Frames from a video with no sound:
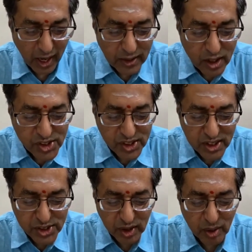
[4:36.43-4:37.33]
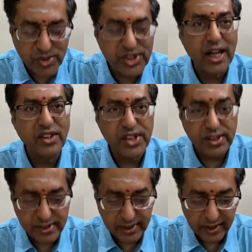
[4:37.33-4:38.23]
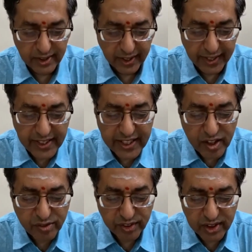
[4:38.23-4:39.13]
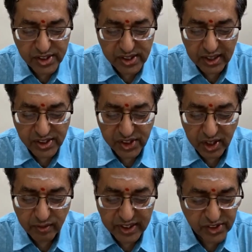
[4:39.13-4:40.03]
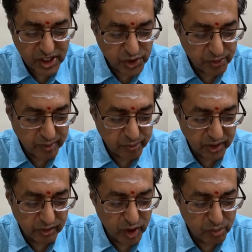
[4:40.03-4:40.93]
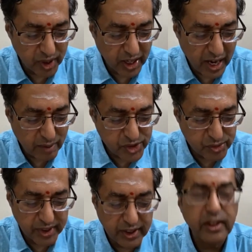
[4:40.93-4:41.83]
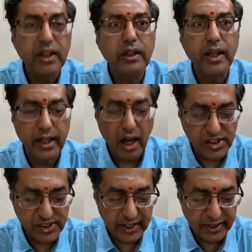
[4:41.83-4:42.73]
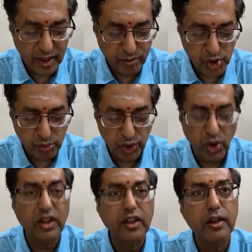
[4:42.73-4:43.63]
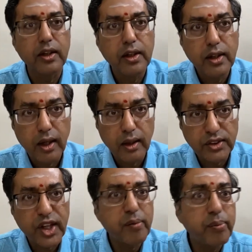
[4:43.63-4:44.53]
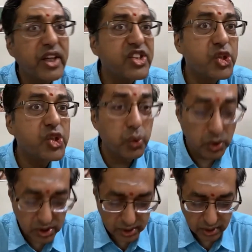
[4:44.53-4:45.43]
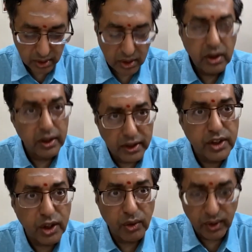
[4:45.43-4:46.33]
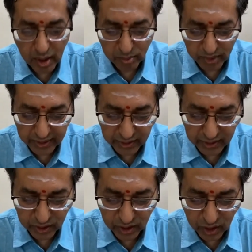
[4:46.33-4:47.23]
Under such circumstances, any efforts at serving such people will perhaps be like asking them to put on a three-piece suit in Tiruvannamalai